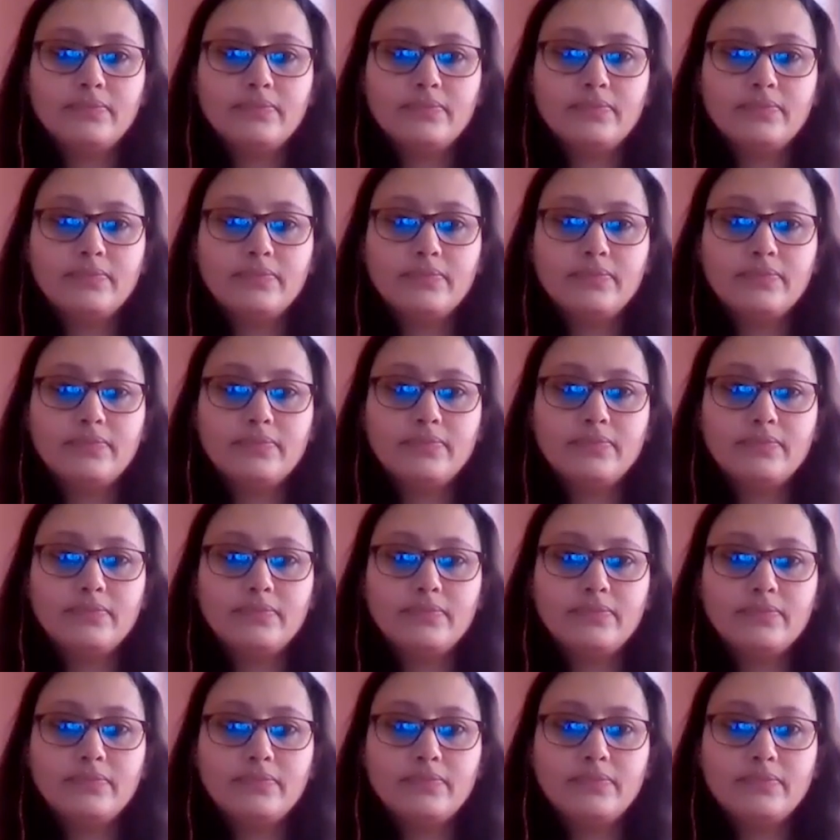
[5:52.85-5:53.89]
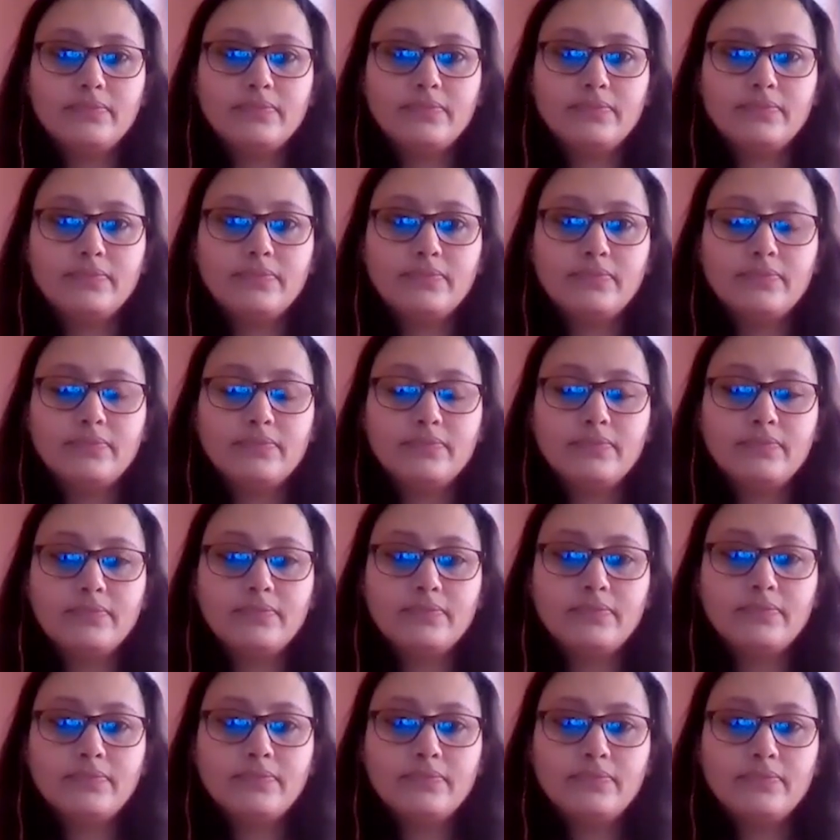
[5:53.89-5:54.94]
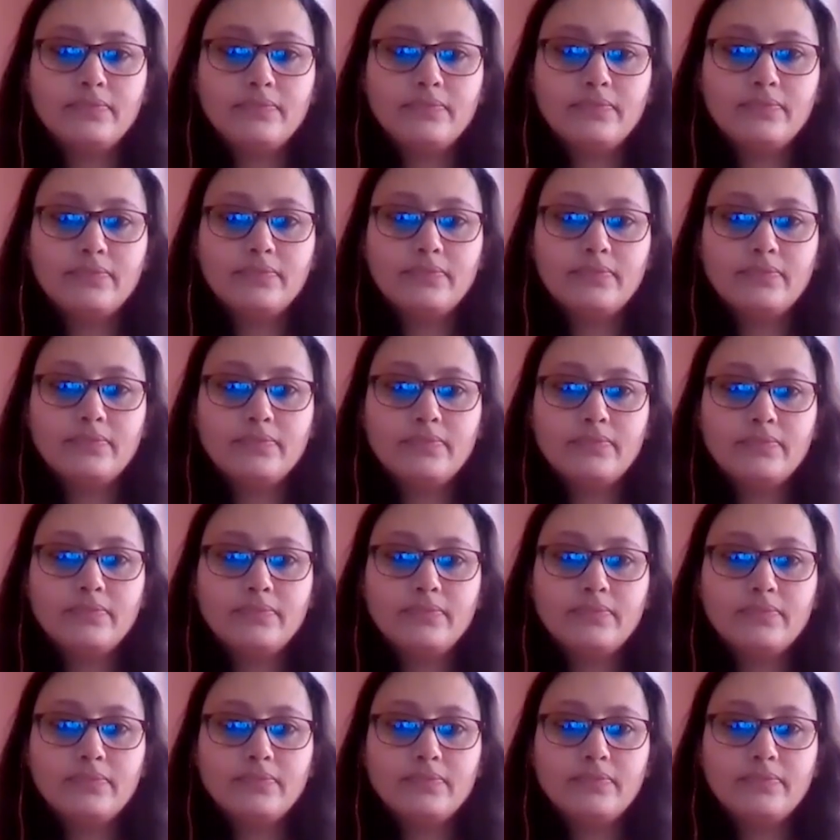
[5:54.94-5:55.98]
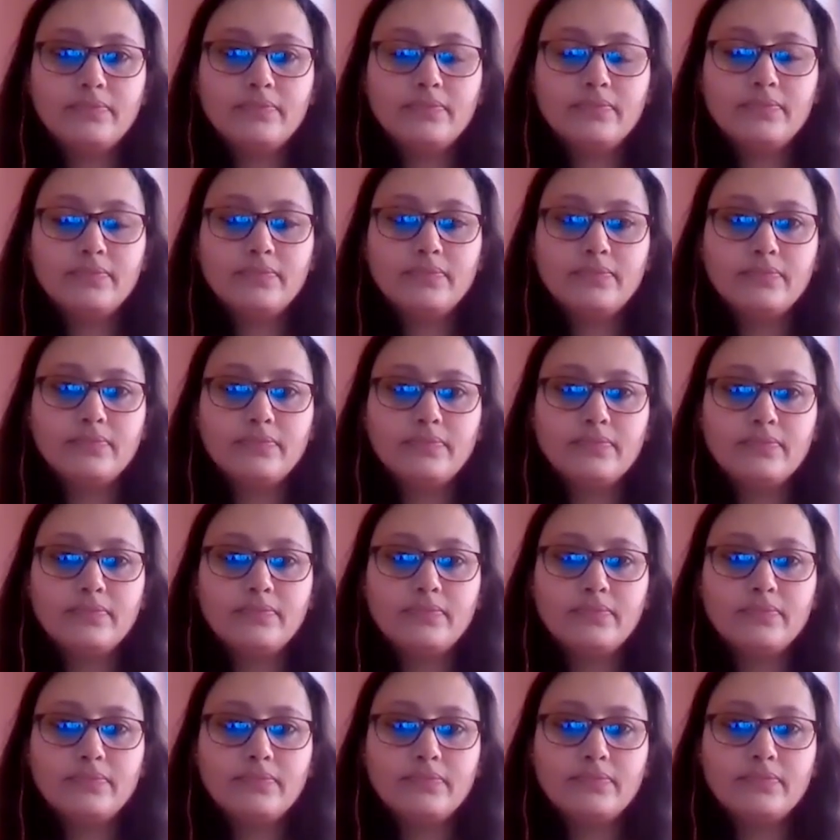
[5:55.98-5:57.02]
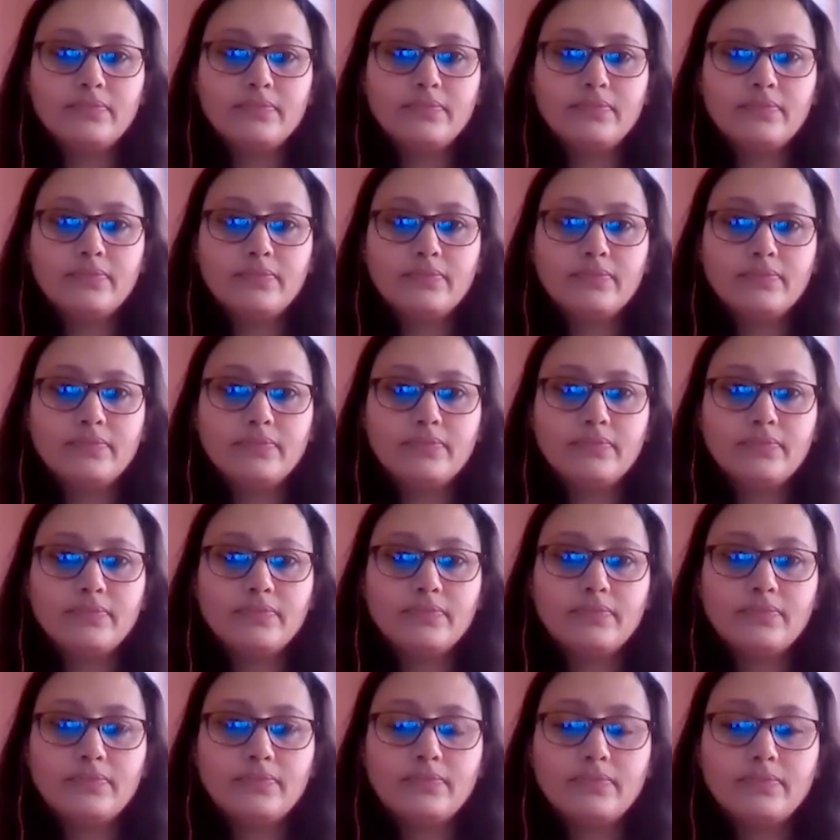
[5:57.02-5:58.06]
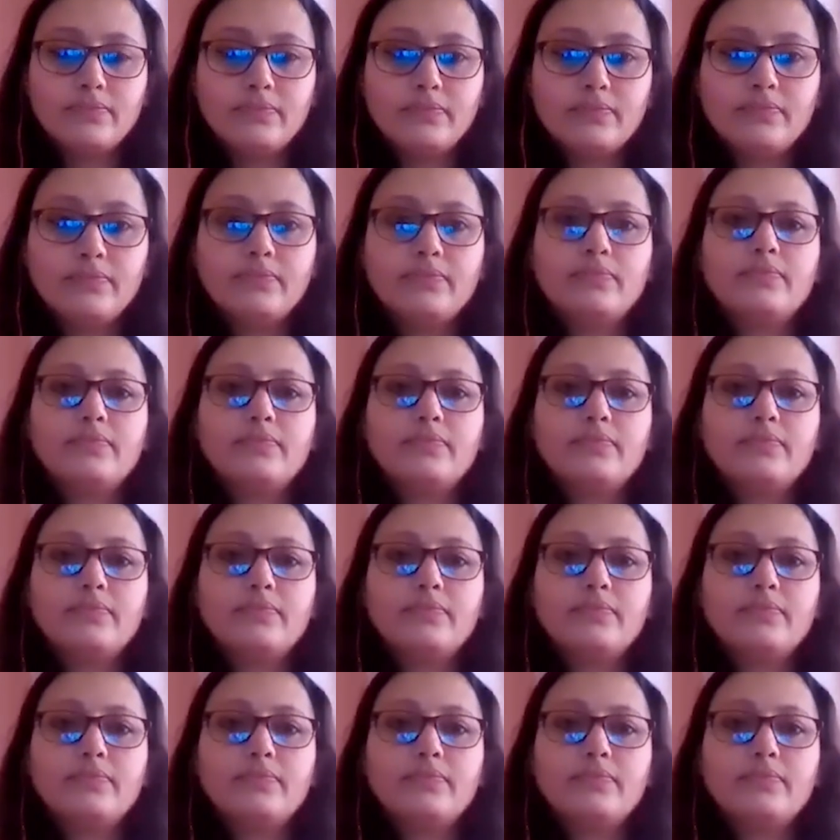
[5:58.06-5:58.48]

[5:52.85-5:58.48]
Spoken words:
(not speaking)